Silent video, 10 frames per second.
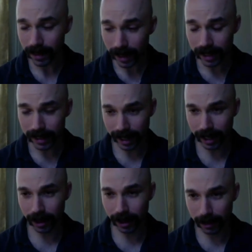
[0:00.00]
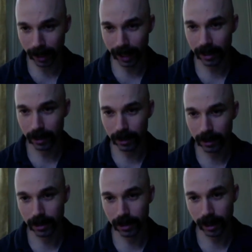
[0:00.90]
Dan Greenblatt, who's
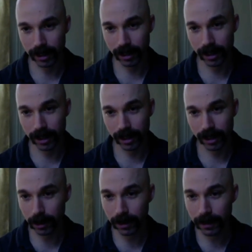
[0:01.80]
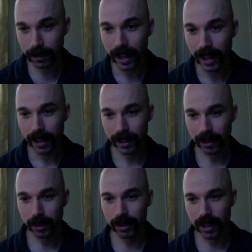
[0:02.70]
the director of the Jazz School.
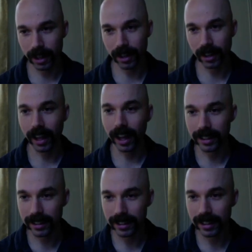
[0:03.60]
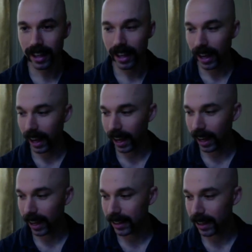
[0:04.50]
This was their class,
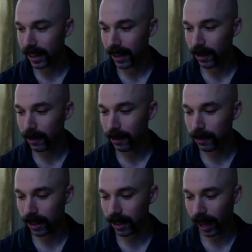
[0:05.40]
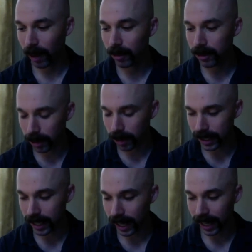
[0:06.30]
and I was one
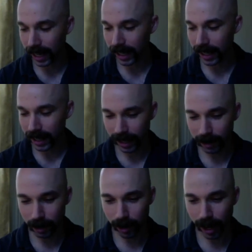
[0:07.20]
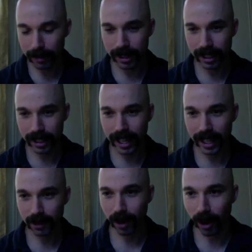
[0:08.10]
TA, and they grabbed
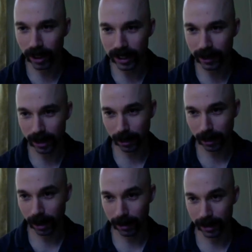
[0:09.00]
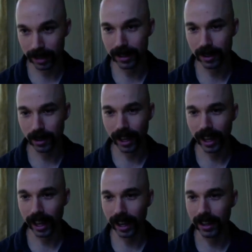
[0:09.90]
TAs from all these different departments. So they
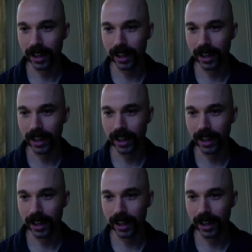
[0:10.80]
had